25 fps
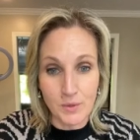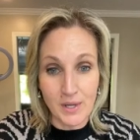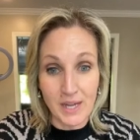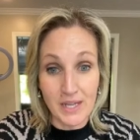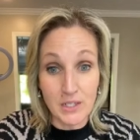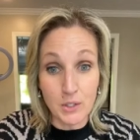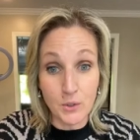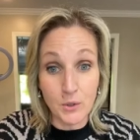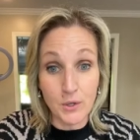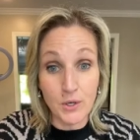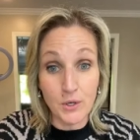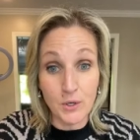
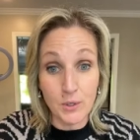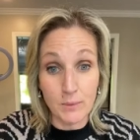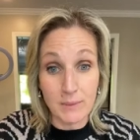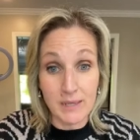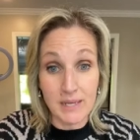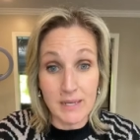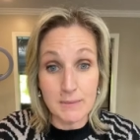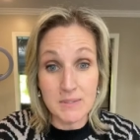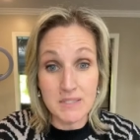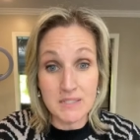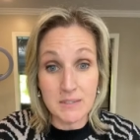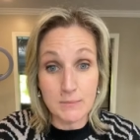Can you hear
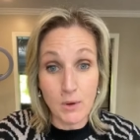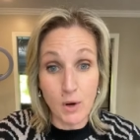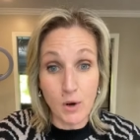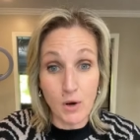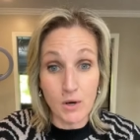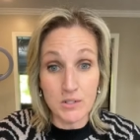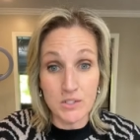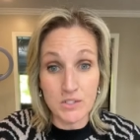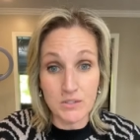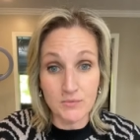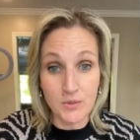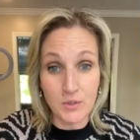me? Give me some
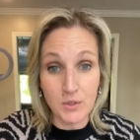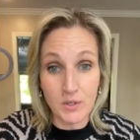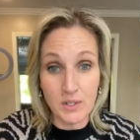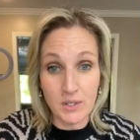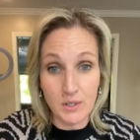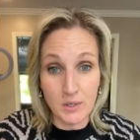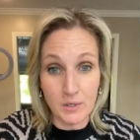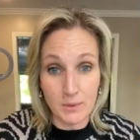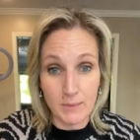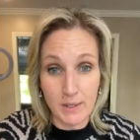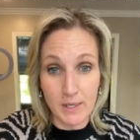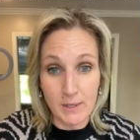hearts if you can
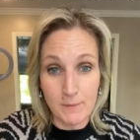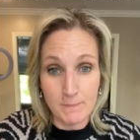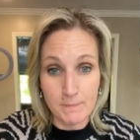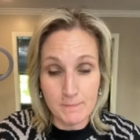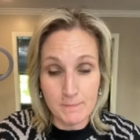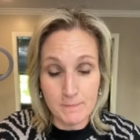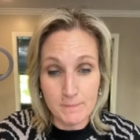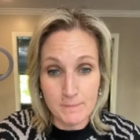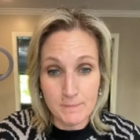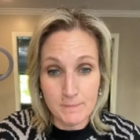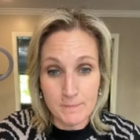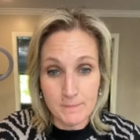hear me.
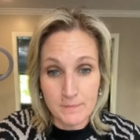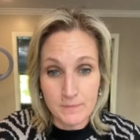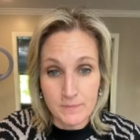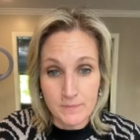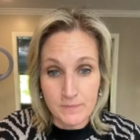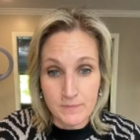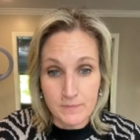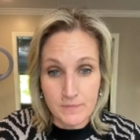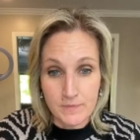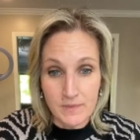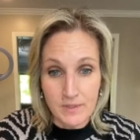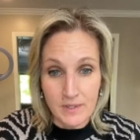
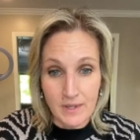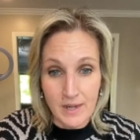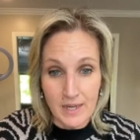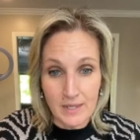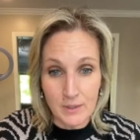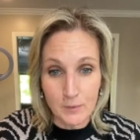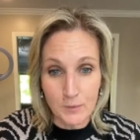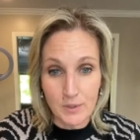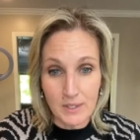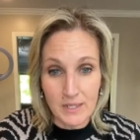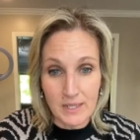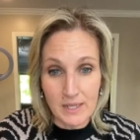
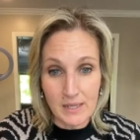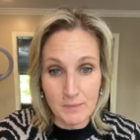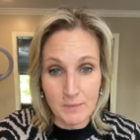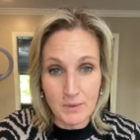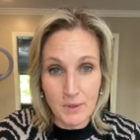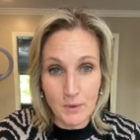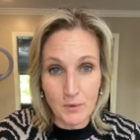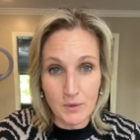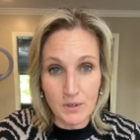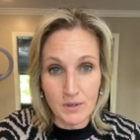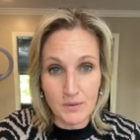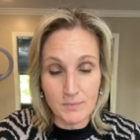I don't want to
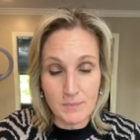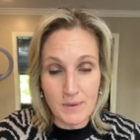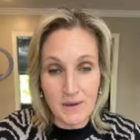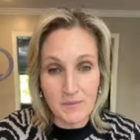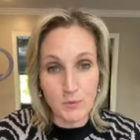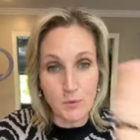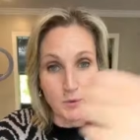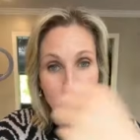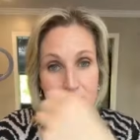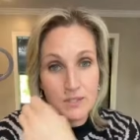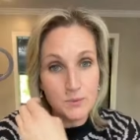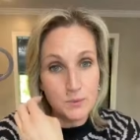keep going if
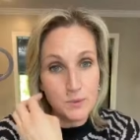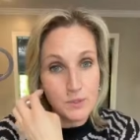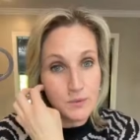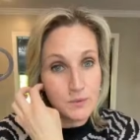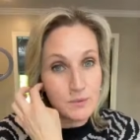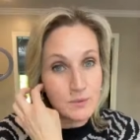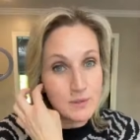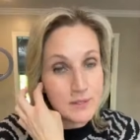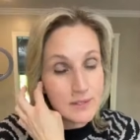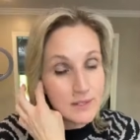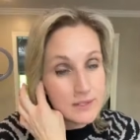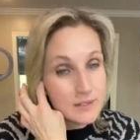my voice went
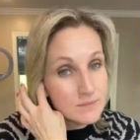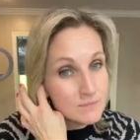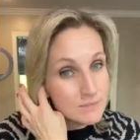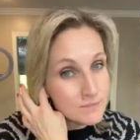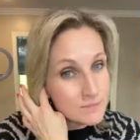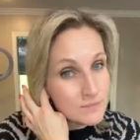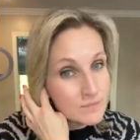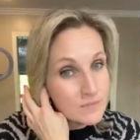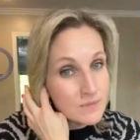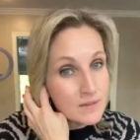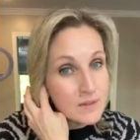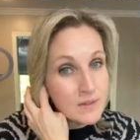away.
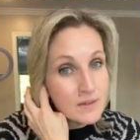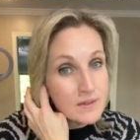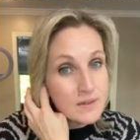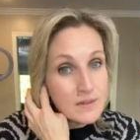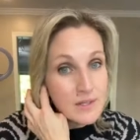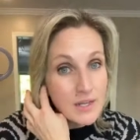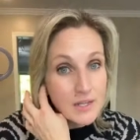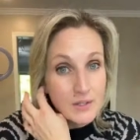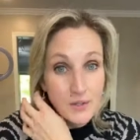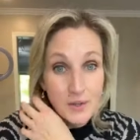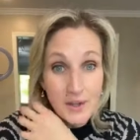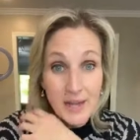
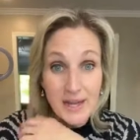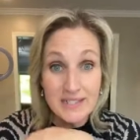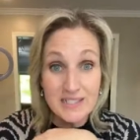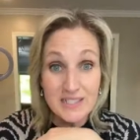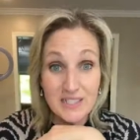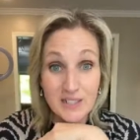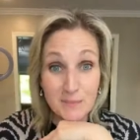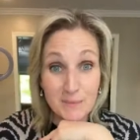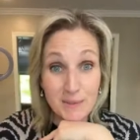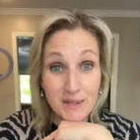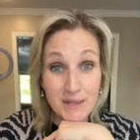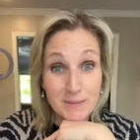Can you
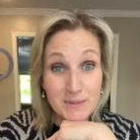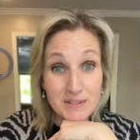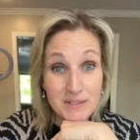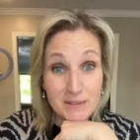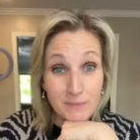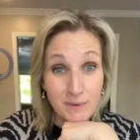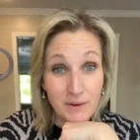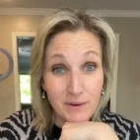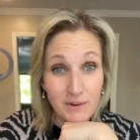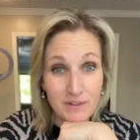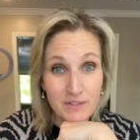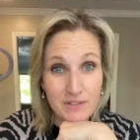guys hear me? Give me
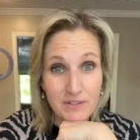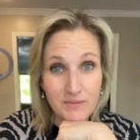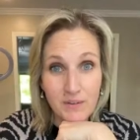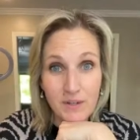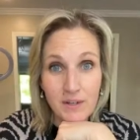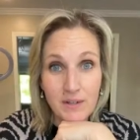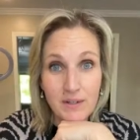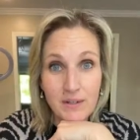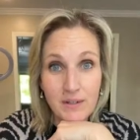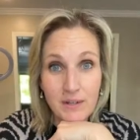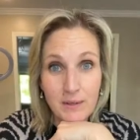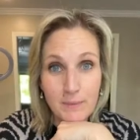some hearts if
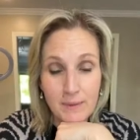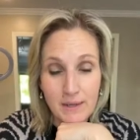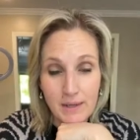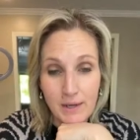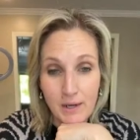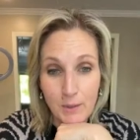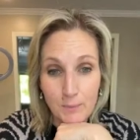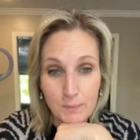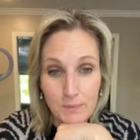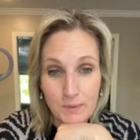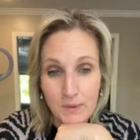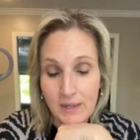you can hear me.
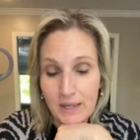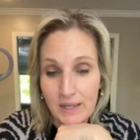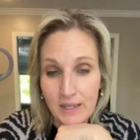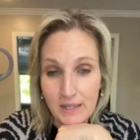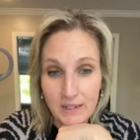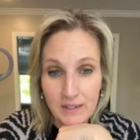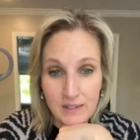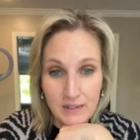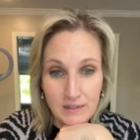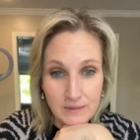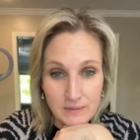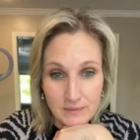I hope you
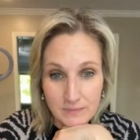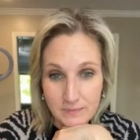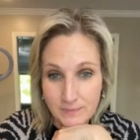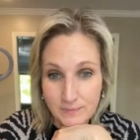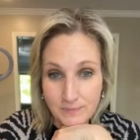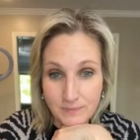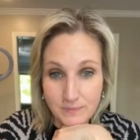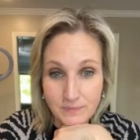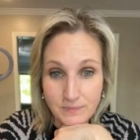can.